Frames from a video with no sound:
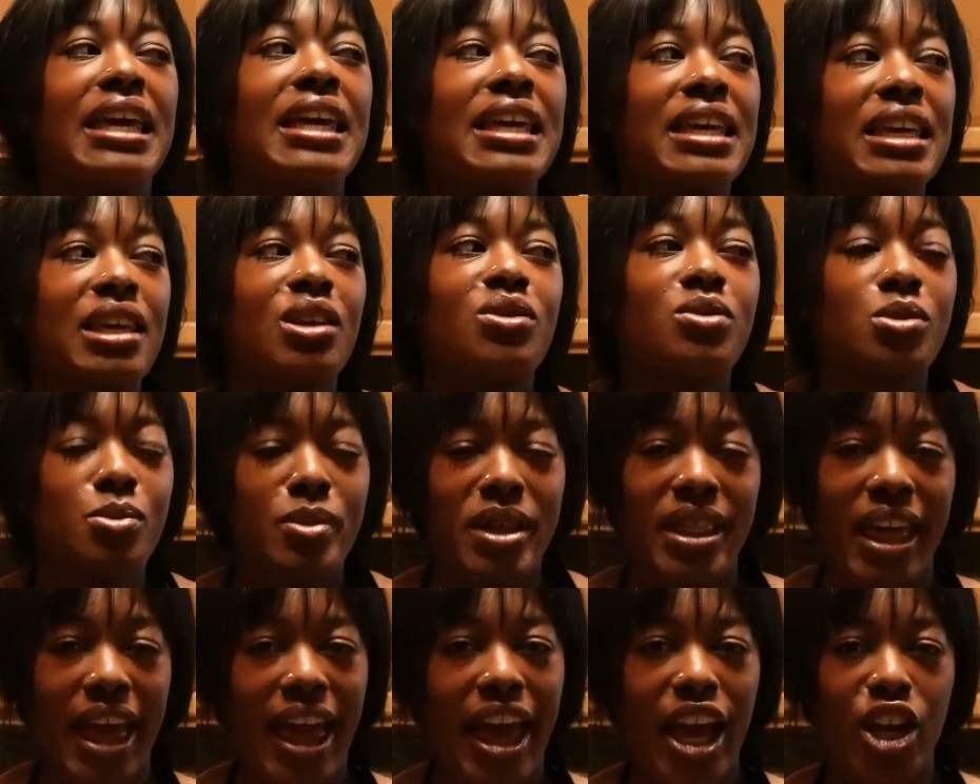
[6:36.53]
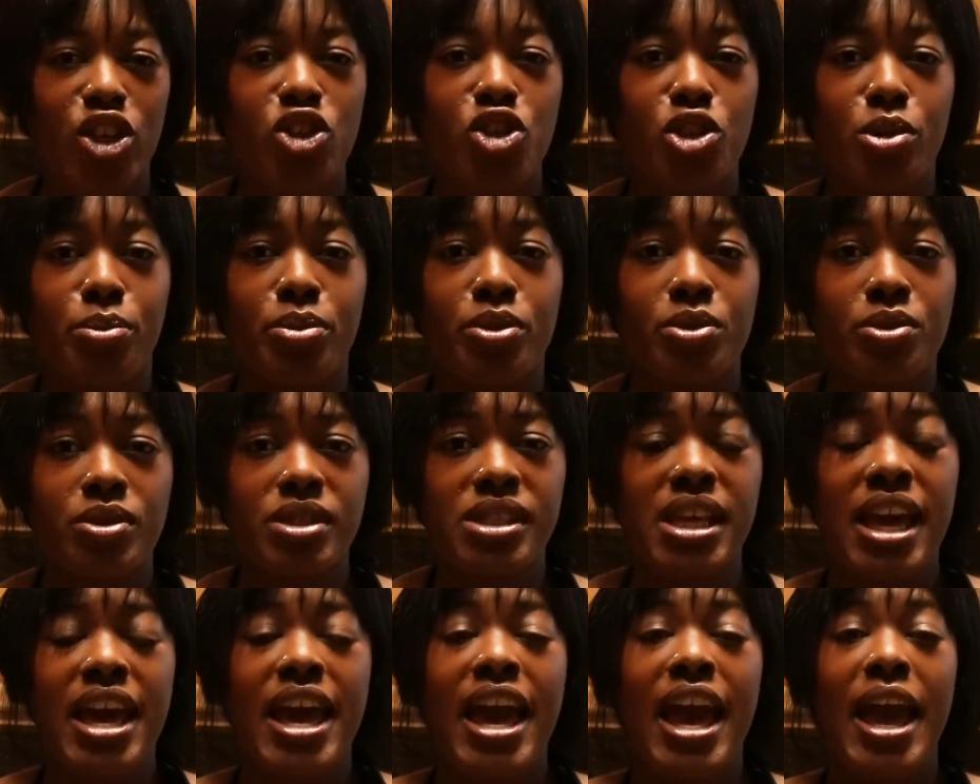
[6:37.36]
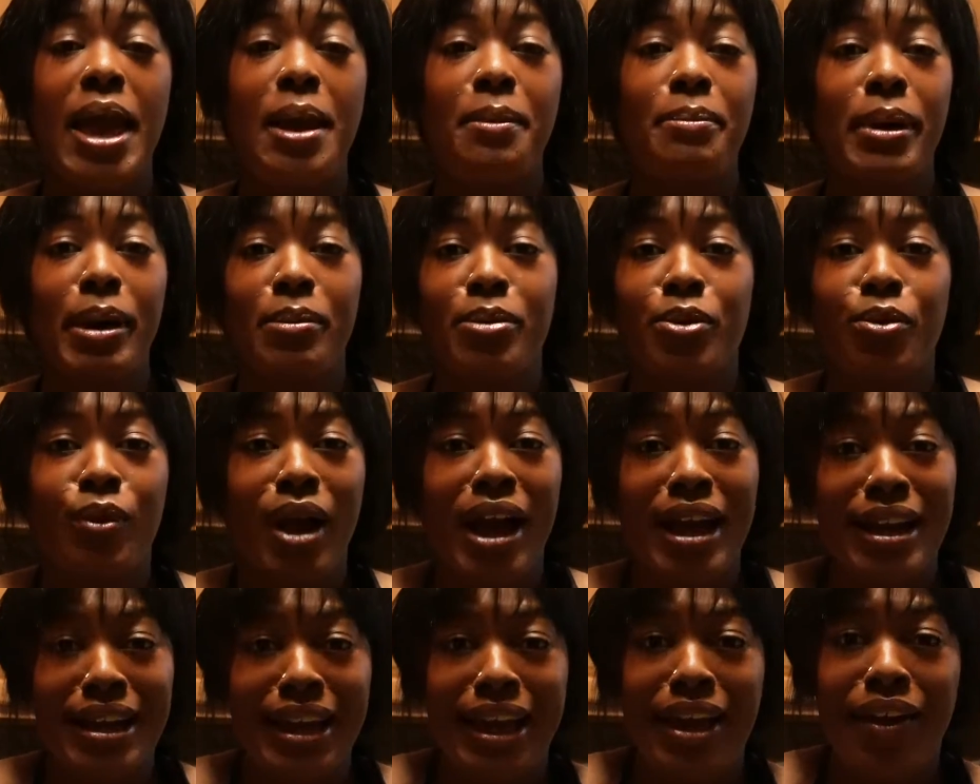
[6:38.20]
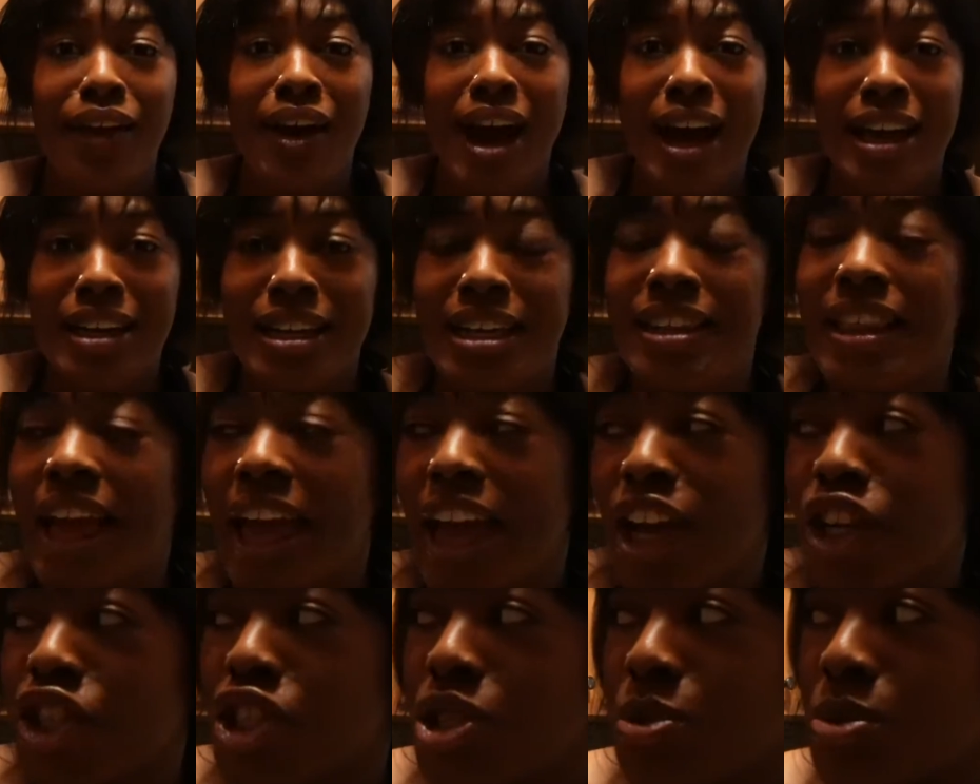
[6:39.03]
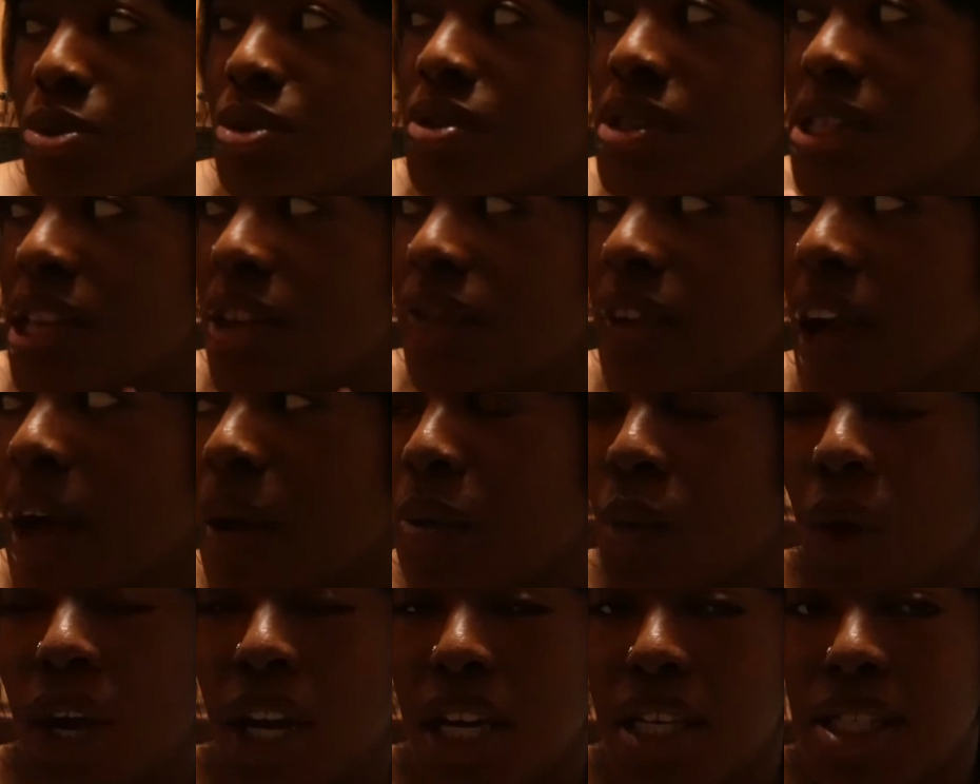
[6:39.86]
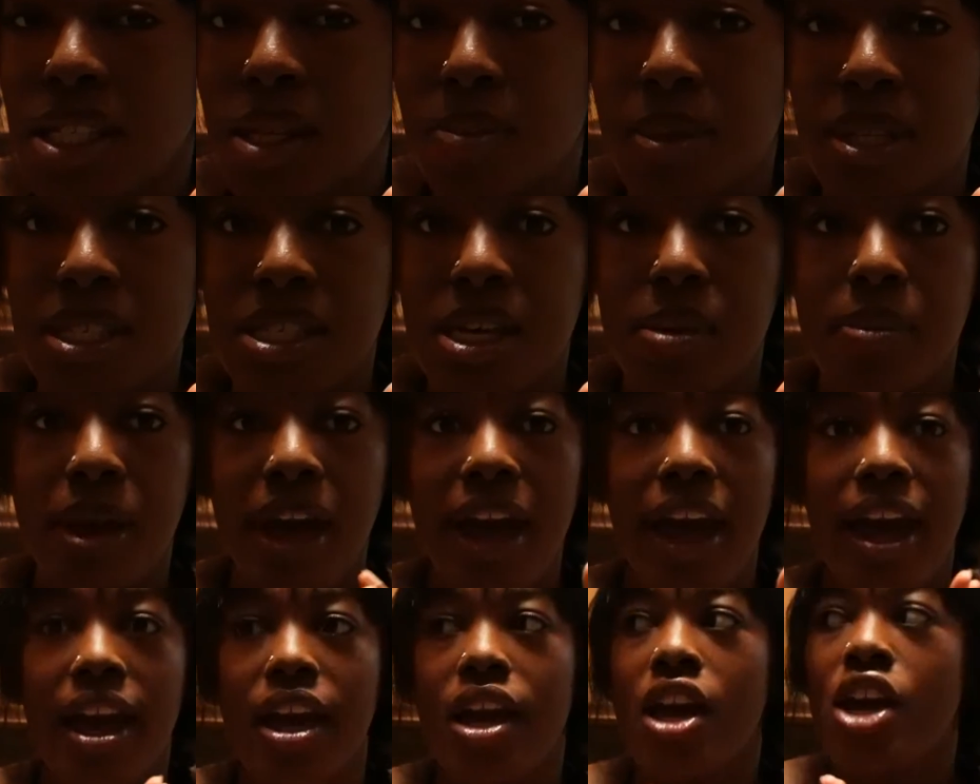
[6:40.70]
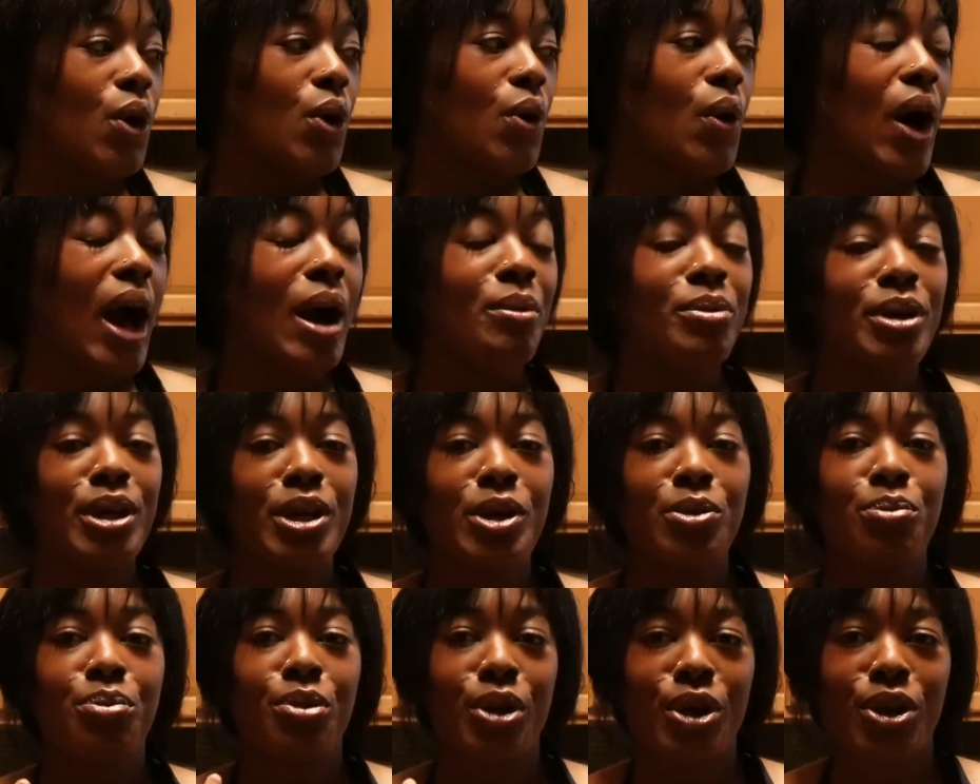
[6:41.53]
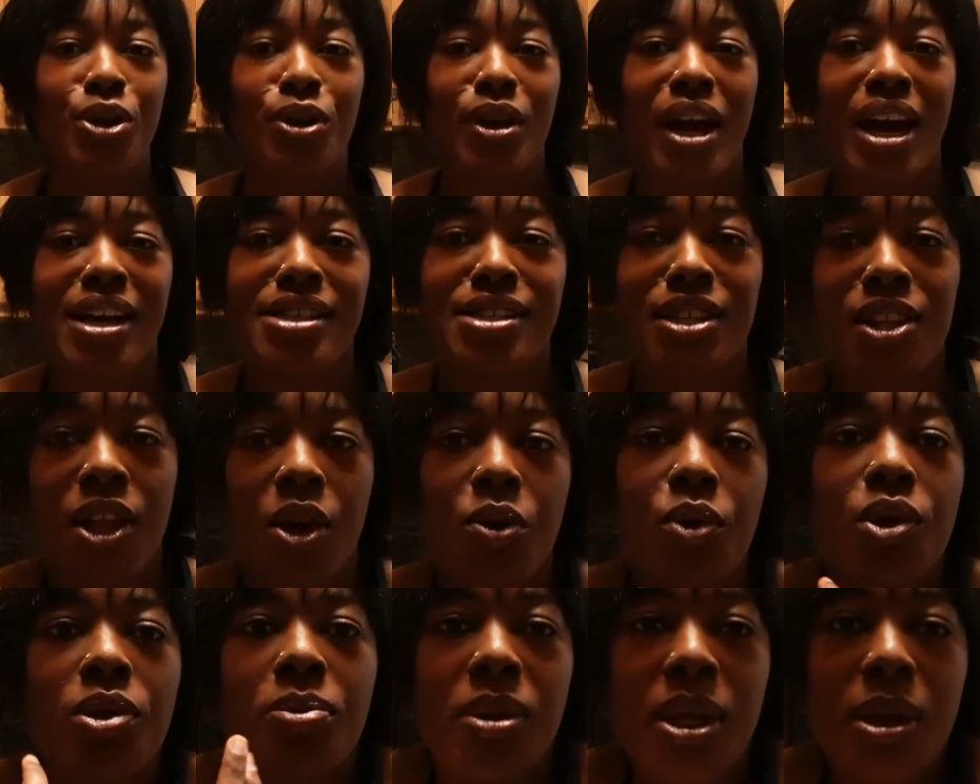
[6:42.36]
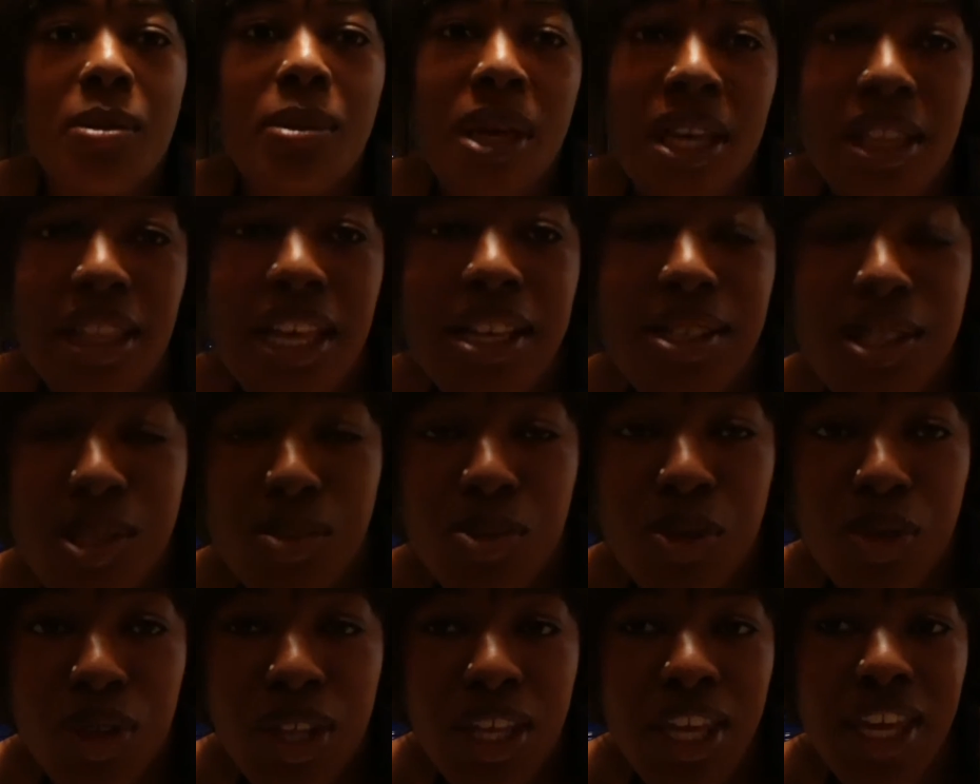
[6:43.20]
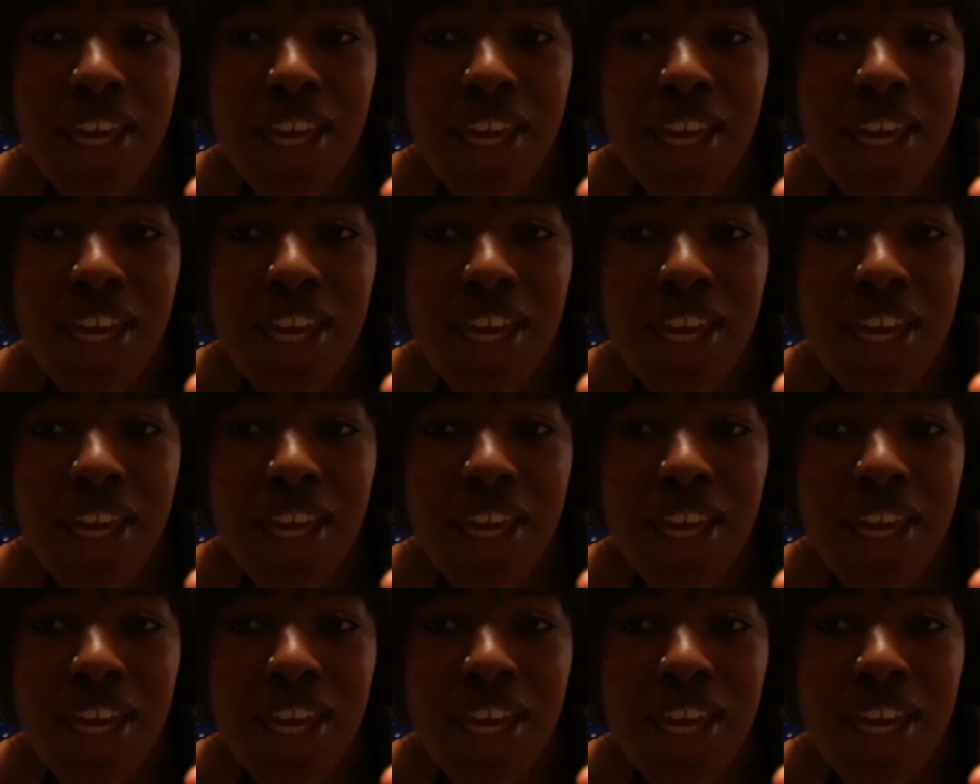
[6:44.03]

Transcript: It gives me that extra boost, and baby, right now I need that extra boost if I'm wanting to be done by 8. So I'm gonna bring you guys along with me to make that smoothie.